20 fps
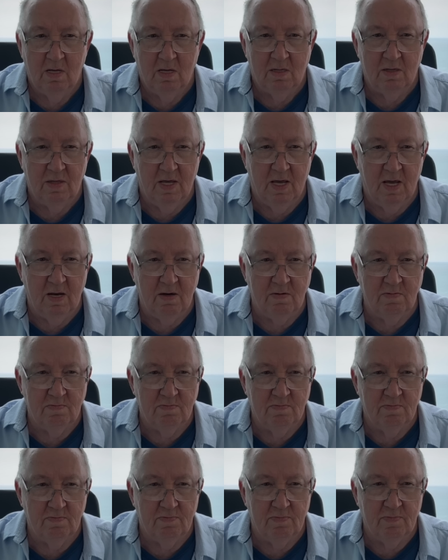that
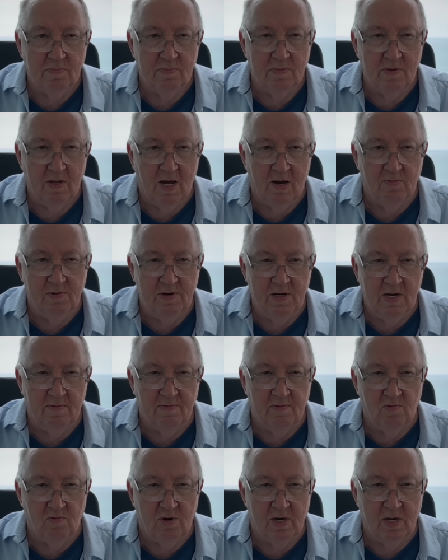I would
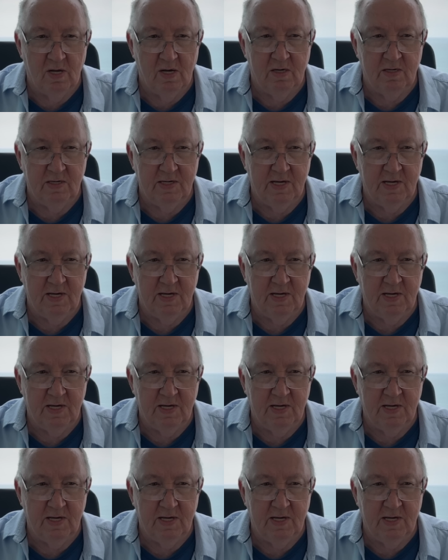never want to